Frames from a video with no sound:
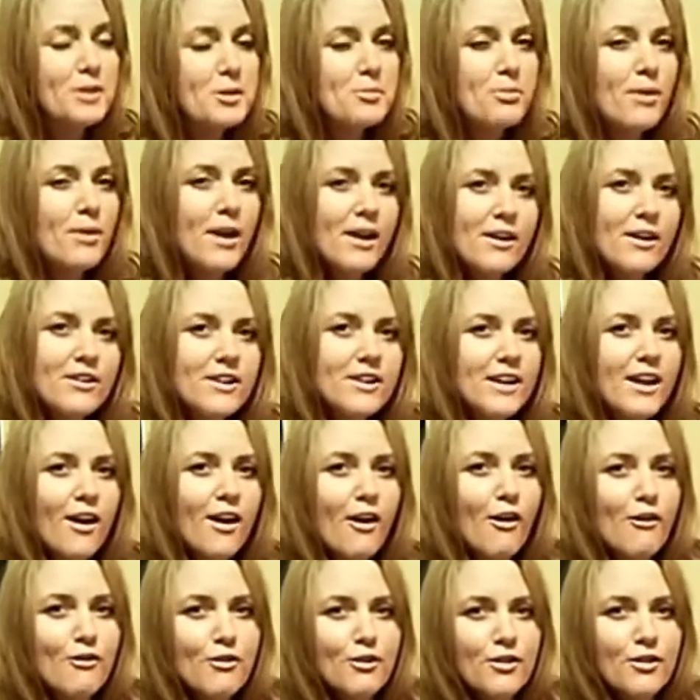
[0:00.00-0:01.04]
priority
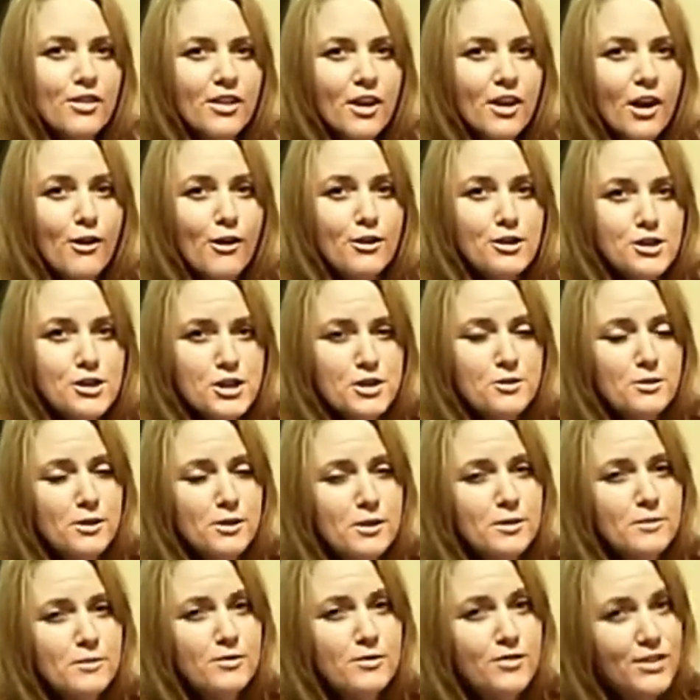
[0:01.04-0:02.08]
over the ocean
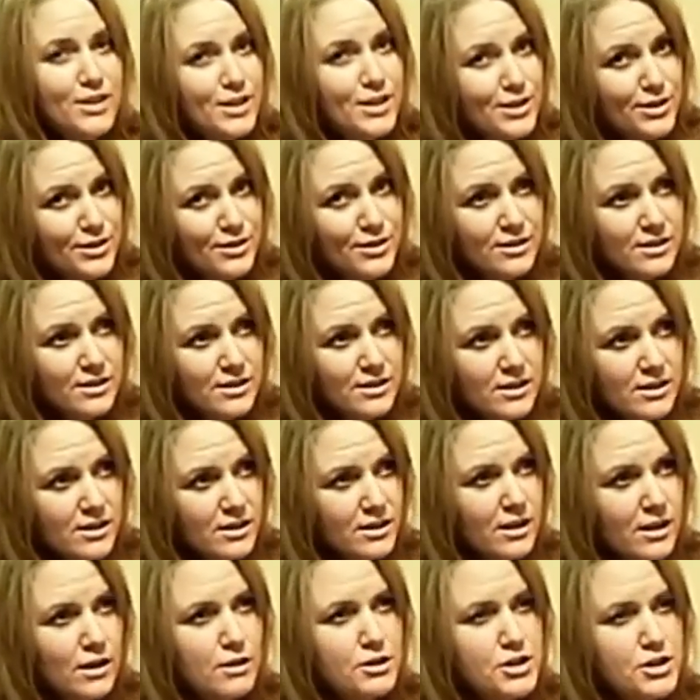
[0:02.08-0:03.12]
room view,
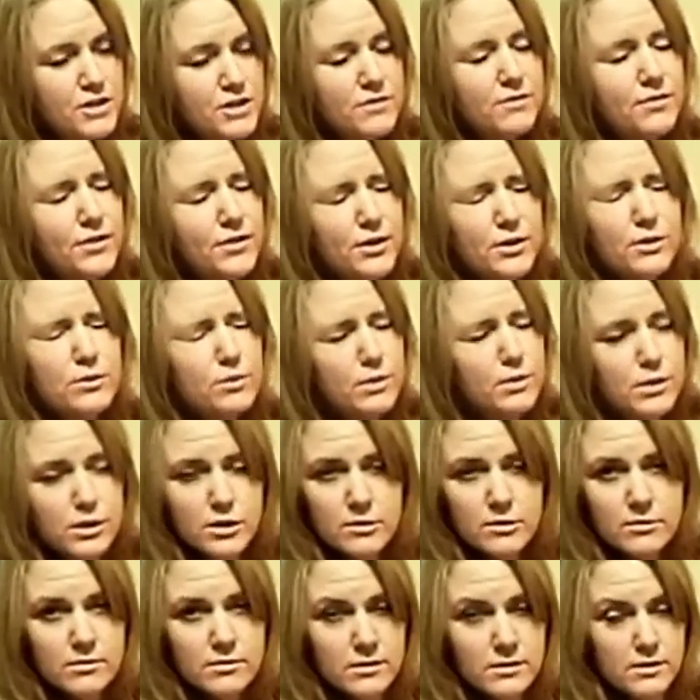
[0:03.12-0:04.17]
or ocean view room.
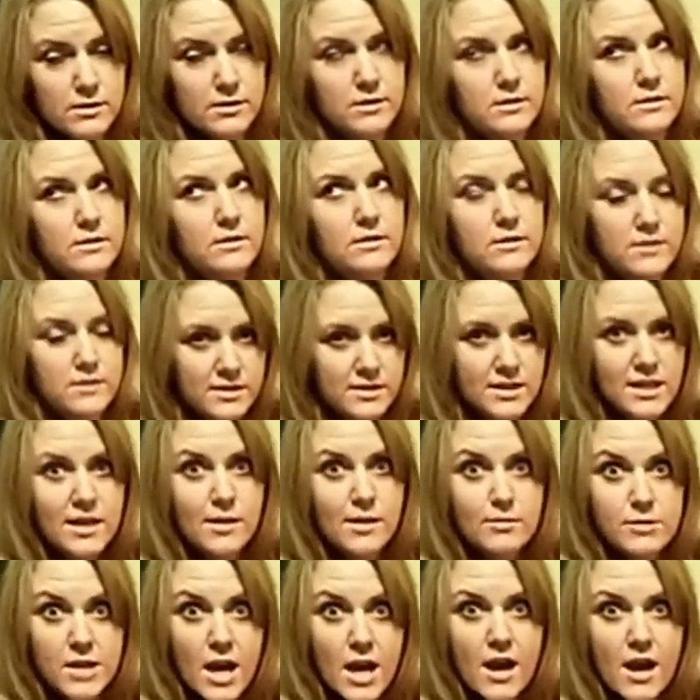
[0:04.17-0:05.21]
See,
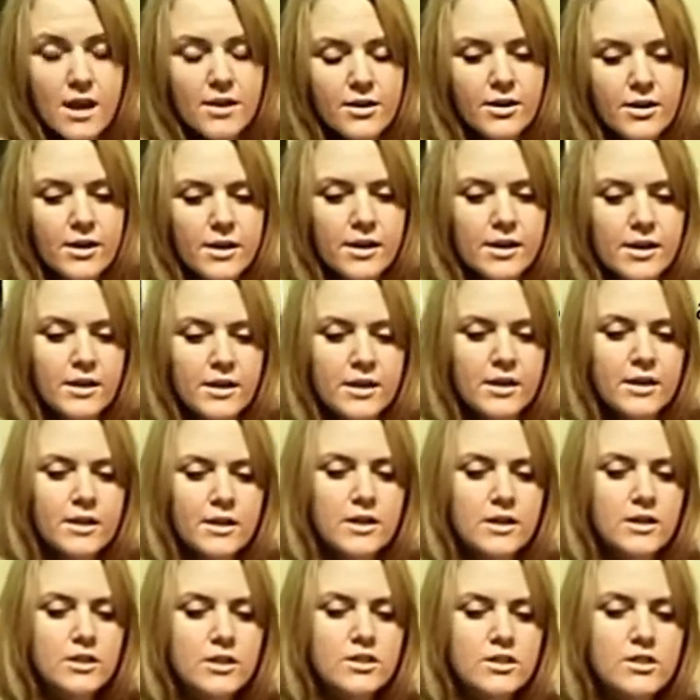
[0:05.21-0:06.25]
I'm tired.
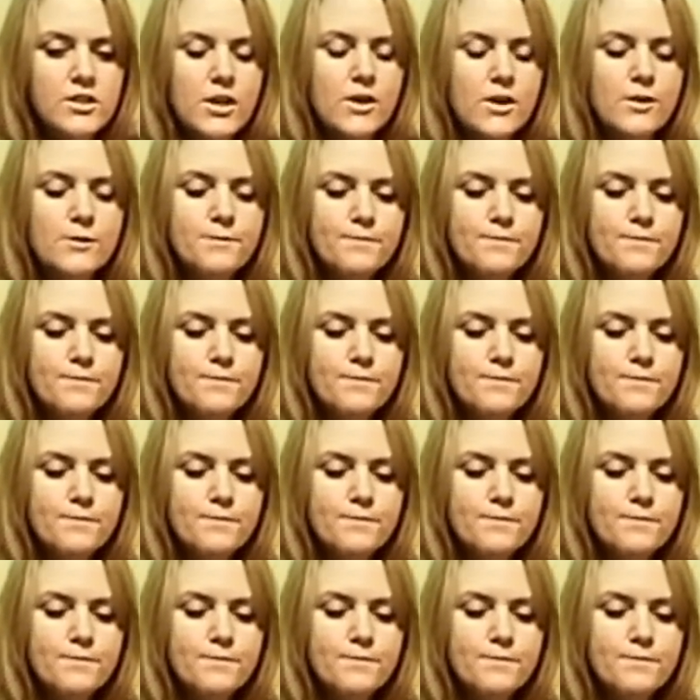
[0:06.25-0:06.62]
So